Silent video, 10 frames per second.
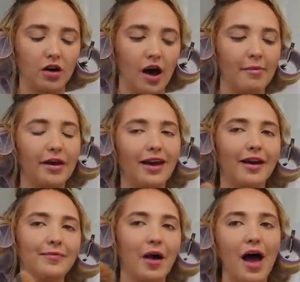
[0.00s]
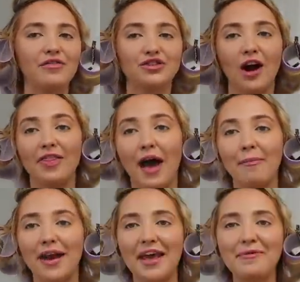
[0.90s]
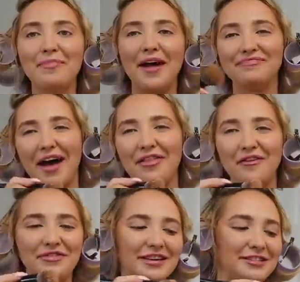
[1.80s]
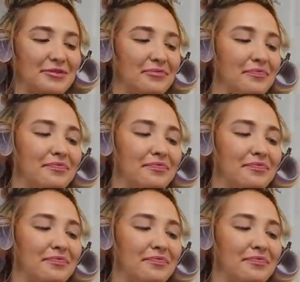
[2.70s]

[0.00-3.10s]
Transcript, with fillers: I mean, I haven't tried that many, but I love these.